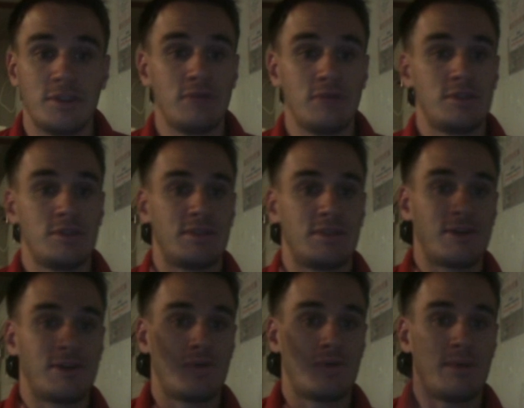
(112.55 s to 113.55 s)
which is about
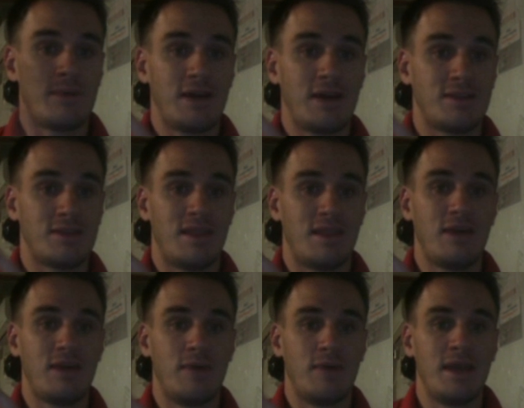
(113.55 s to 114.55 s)
20 miles that
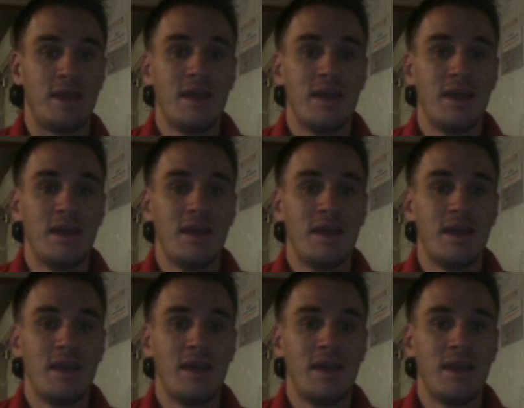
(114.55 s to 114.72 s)
away.